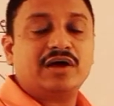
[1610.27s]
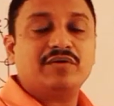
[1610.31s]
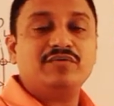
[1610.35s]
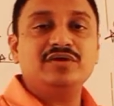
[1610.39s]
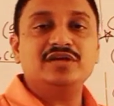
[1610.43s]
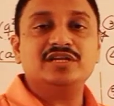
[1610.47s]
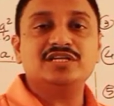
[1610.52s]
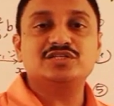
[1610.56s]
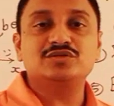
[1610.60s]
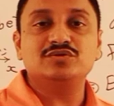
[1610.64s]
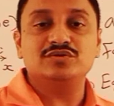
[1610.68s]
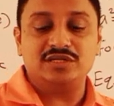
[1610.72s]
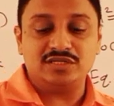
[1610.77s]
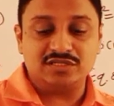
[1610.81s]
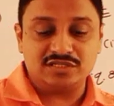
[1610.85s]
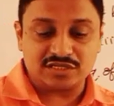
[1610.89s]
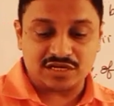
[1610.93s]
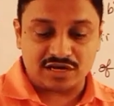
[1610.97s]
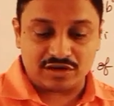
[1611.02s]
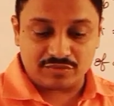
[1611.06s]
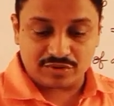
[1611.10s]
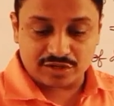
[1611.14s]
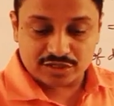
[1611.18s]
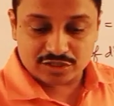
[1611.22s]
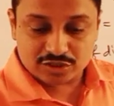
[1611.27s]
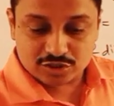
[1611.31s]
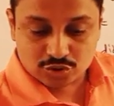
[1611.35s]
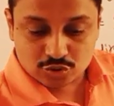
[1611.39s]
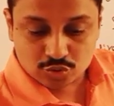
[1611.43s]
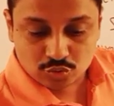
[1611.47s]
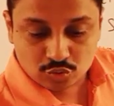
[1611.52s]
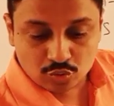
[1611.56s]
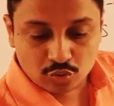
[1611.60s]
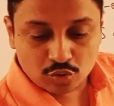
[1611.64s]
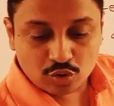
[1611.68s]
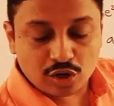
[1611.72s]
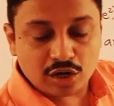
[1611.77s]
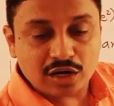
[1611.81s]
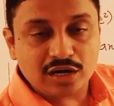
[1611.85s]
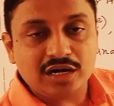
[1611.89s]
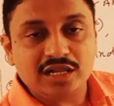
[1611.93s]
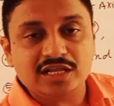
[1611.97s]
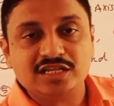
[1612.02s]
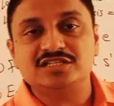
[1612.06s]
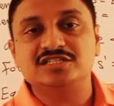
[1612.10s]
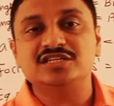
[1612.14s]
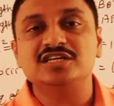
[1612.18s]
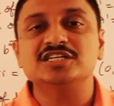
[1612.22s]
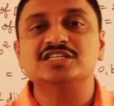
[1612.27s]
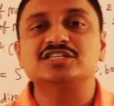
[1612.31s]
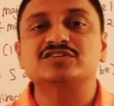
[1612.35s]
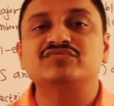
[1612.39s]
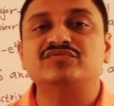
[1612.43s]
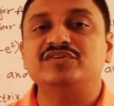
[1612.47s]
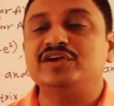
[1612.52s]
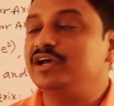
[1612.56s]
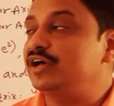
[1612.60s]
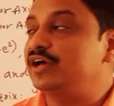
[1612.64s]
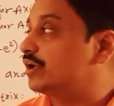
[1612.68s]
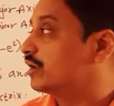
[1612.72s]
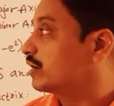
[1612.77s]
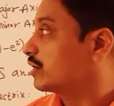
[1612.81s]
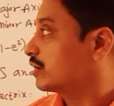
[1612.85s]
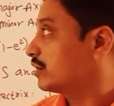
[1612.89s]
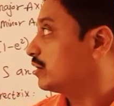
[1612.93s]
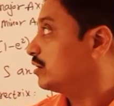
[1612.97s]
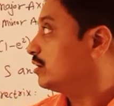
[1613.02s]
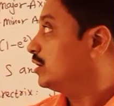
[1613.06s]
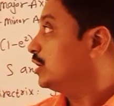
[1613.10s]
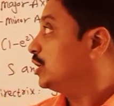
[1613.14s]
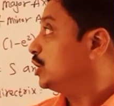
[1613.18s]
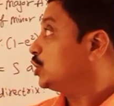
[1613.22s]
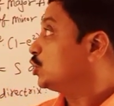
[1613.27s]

here students, our 2 only just figure